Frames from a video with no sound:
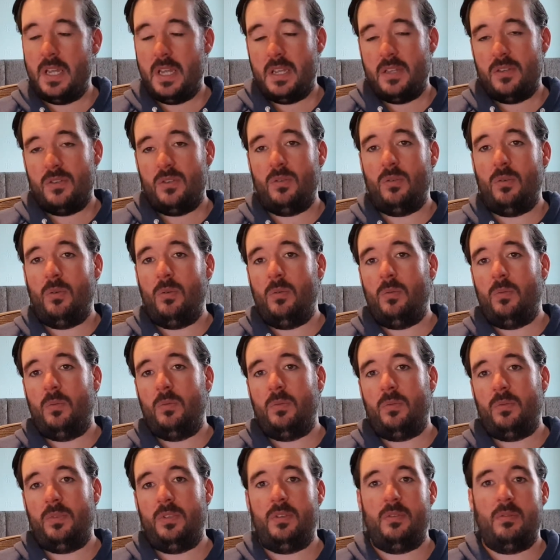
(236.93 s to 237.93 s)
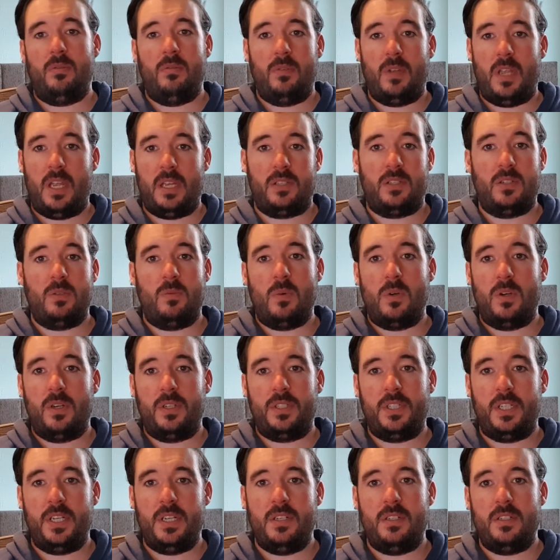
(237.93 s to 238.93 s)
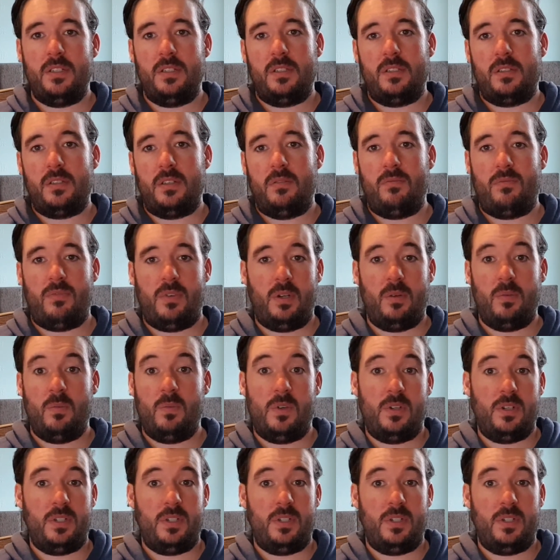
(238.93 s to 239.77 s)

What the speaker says: So, extra water changes and frequent water